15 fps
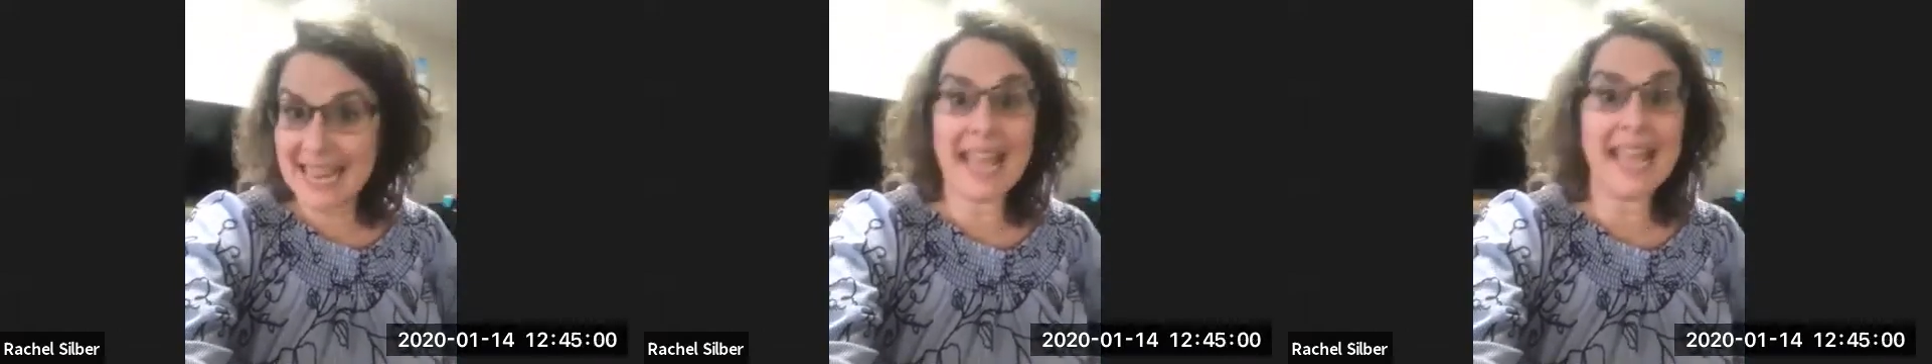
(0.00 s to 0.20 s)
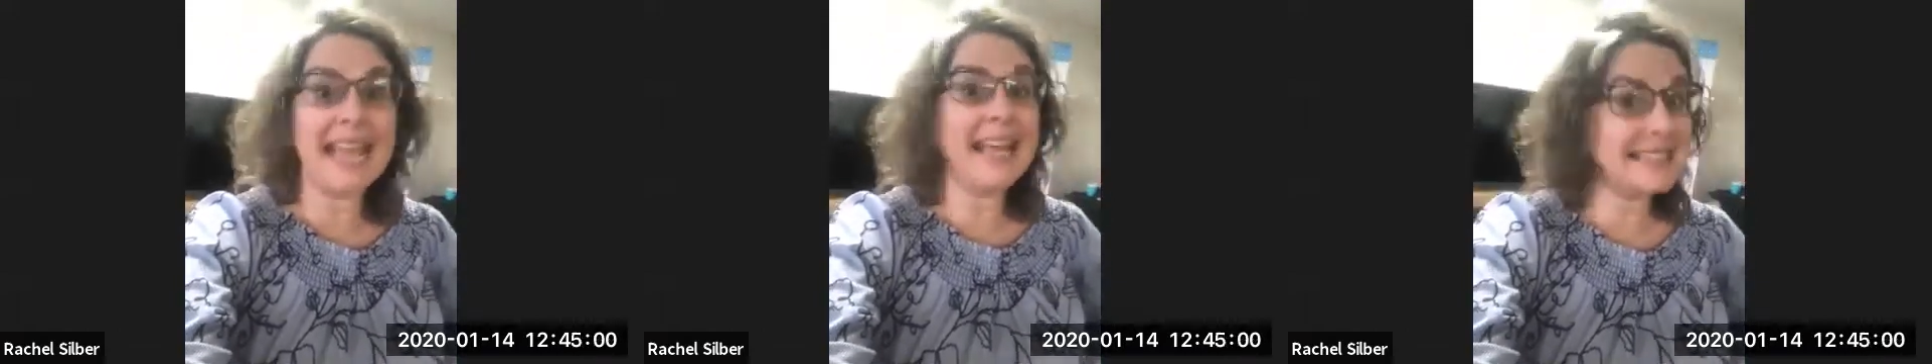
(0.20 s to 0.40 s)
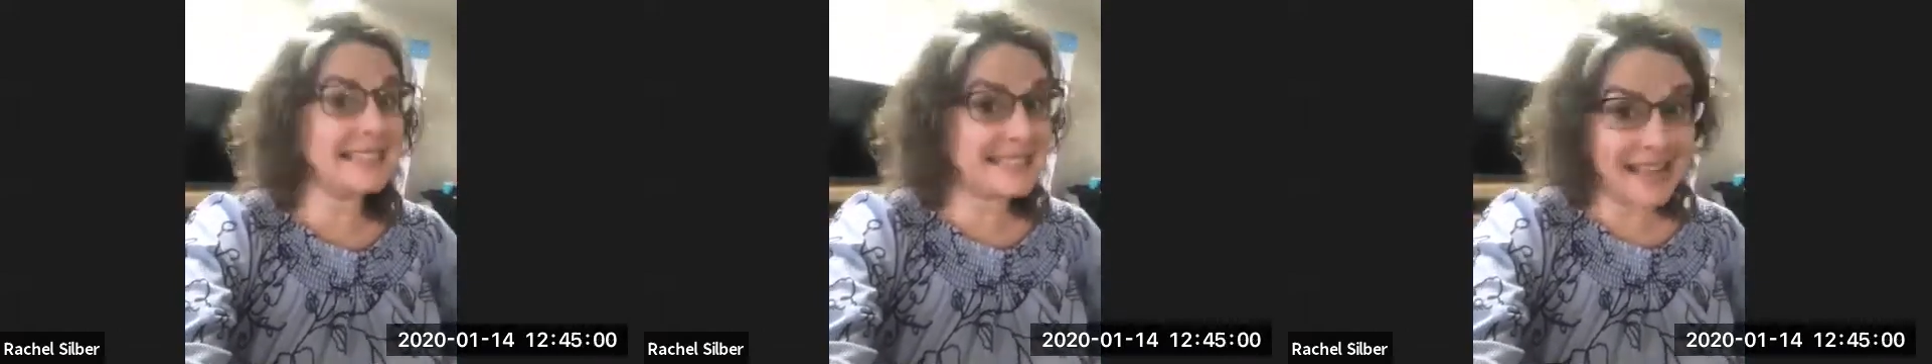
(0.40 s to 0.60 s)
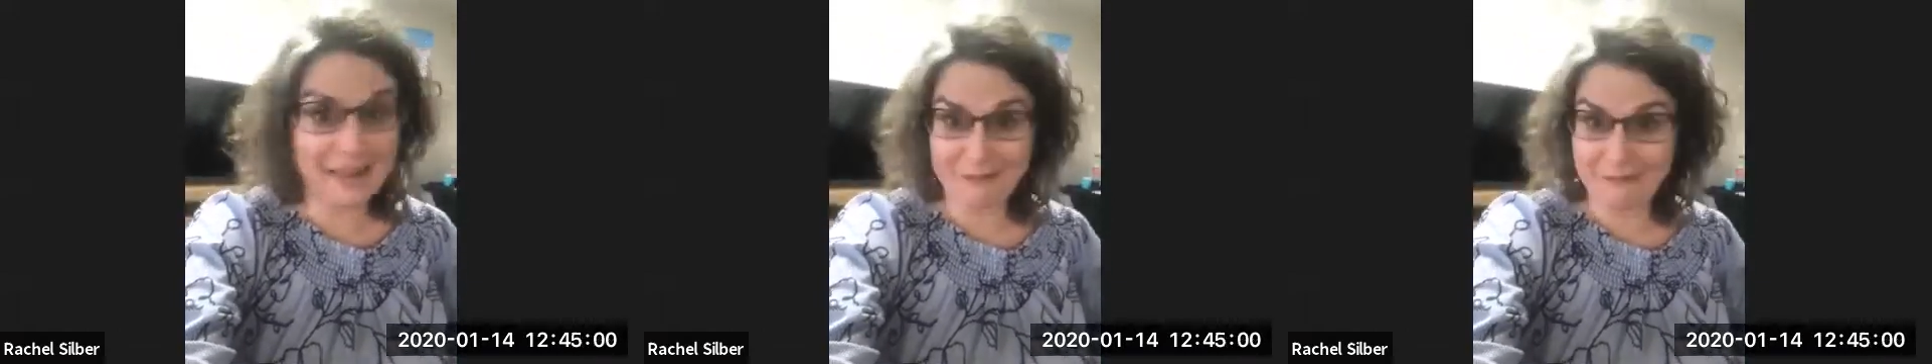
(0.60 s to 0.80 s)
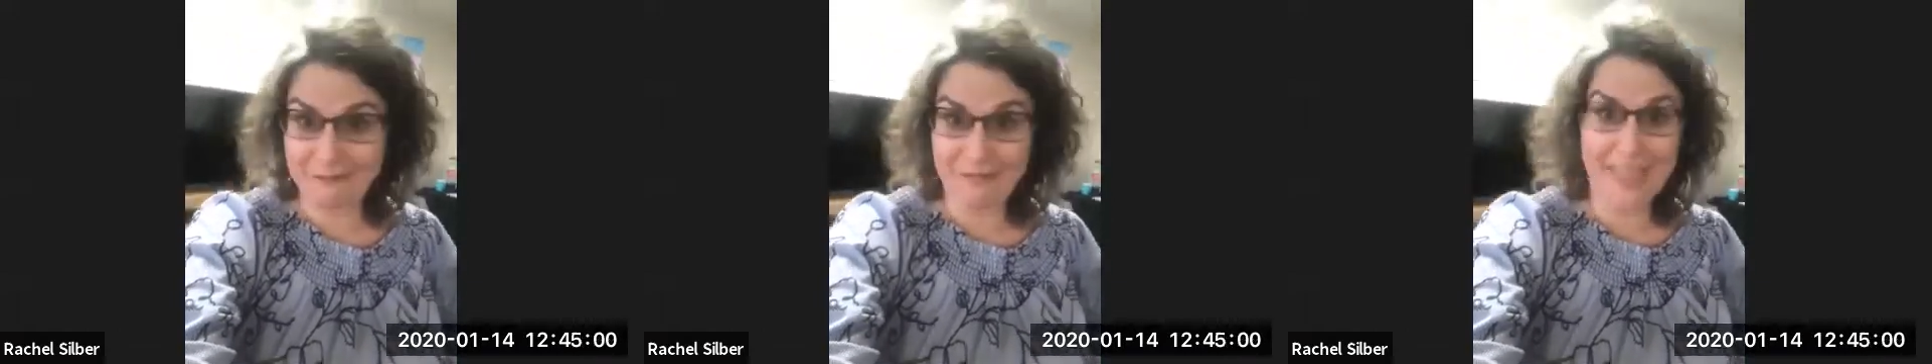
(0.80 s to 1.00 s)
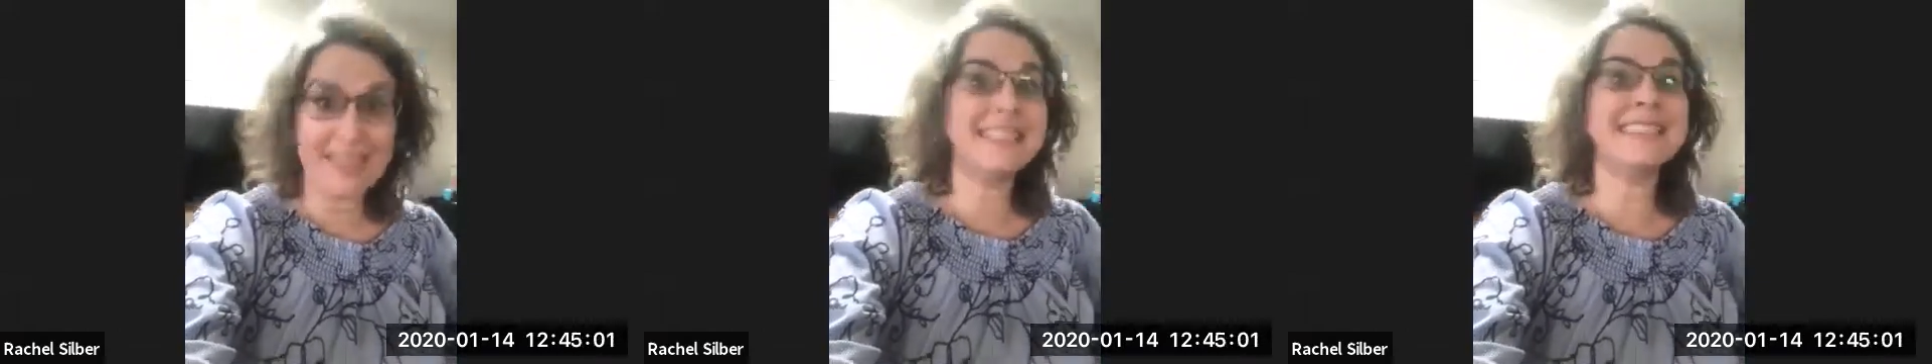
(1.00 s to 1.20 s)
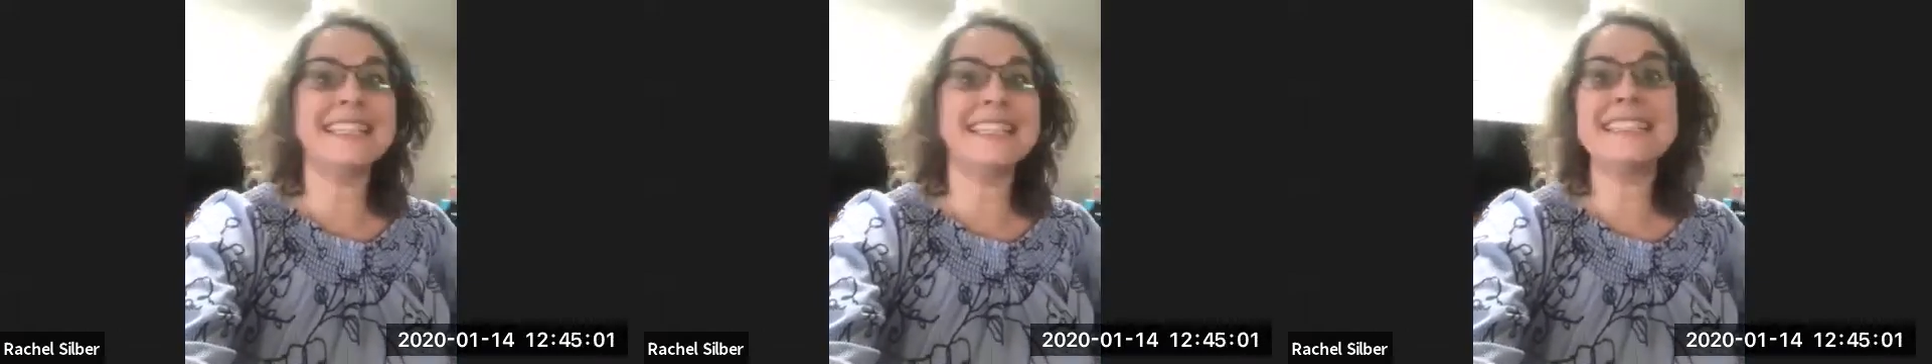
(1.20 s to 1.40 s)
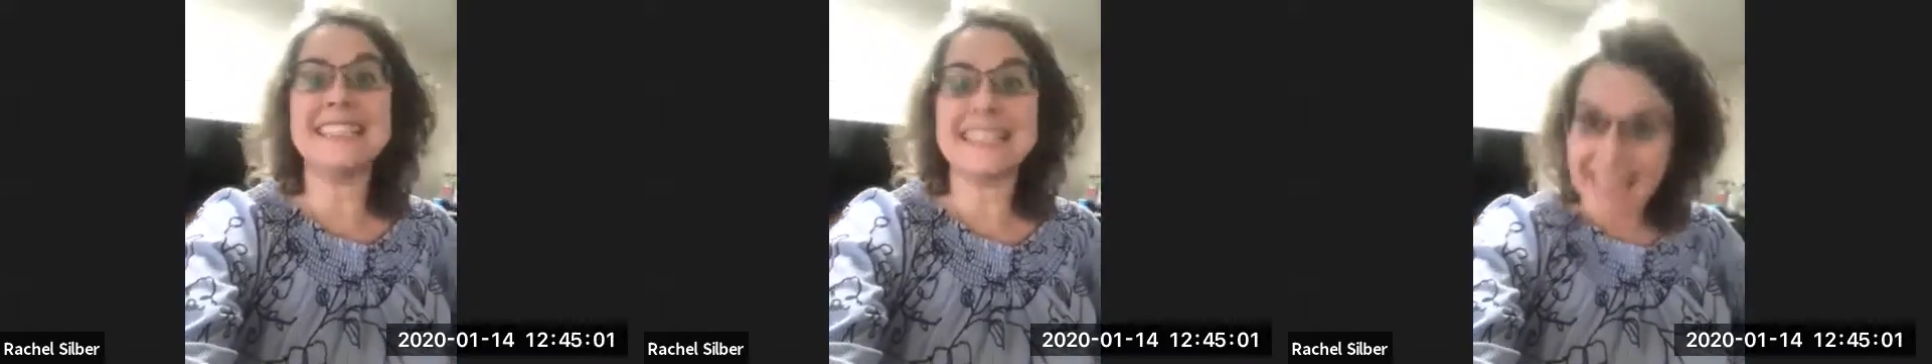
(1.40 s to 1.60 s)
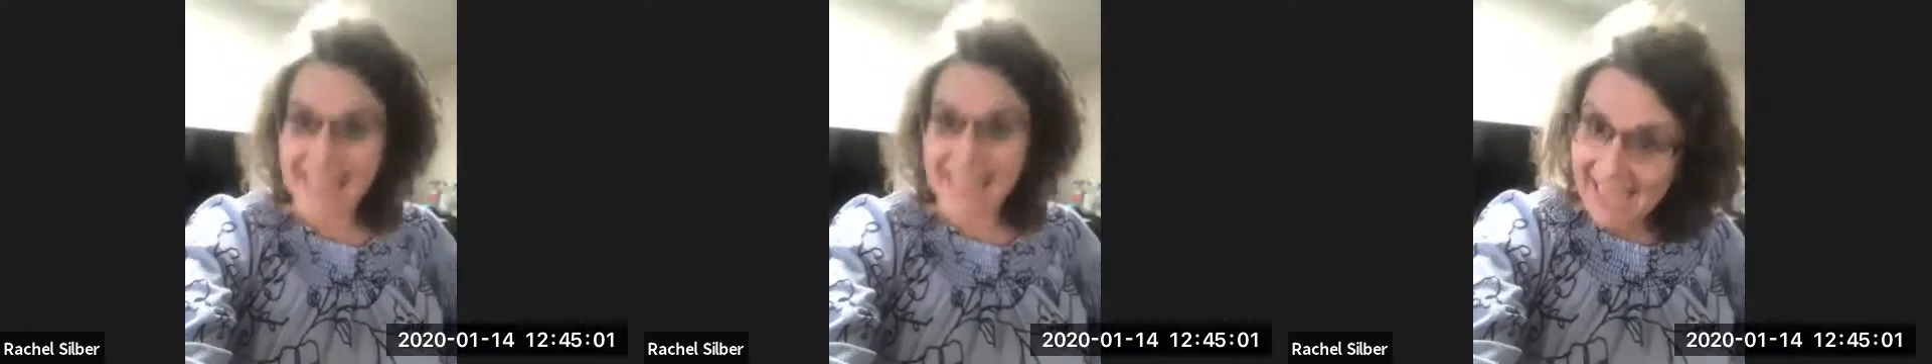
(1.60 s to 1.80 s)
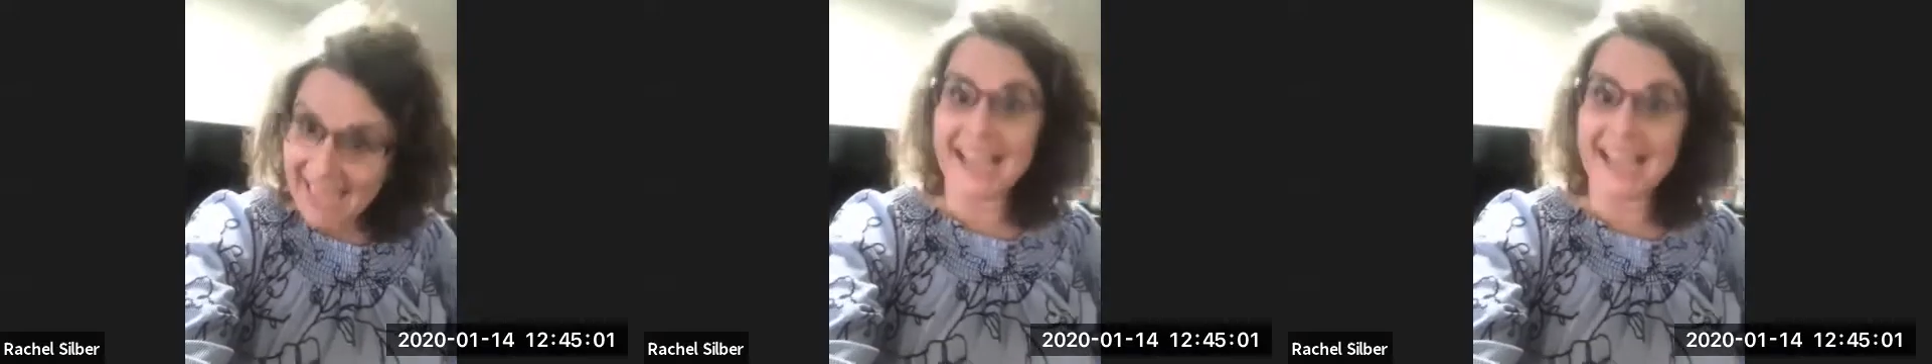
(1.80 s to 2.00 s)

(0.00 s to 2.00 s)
in the face. And what?